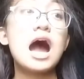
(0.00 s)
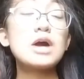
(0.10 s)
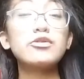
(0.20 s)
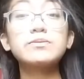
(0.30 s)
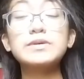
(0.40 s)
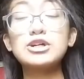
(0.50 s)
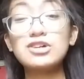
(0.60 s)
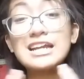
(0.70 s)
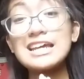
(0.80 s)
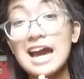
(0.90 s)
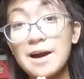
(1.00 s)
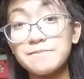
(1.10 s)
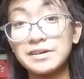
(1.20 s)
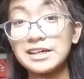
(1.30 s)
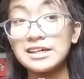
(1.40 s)
I would be really
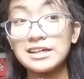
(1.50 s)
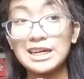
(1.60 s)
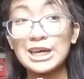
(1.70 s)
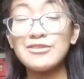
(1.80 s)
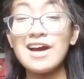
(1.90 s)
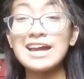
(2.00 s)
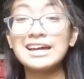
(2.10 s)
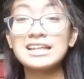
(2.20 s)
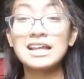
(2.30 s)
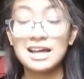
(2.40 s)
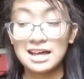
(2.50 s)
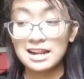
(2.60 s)
happy if I can